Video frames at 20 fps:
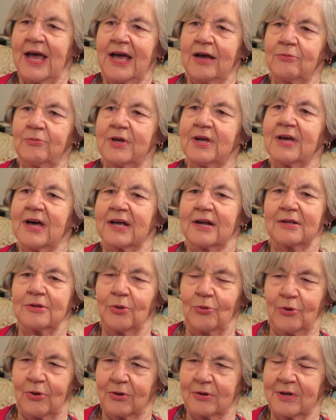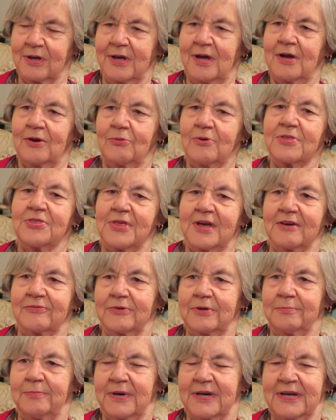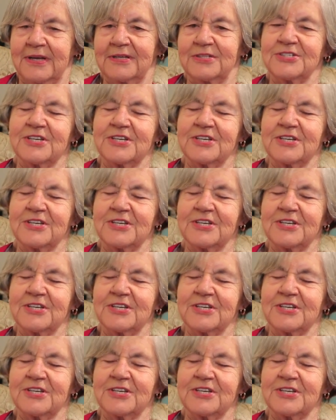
And we got along with everybody.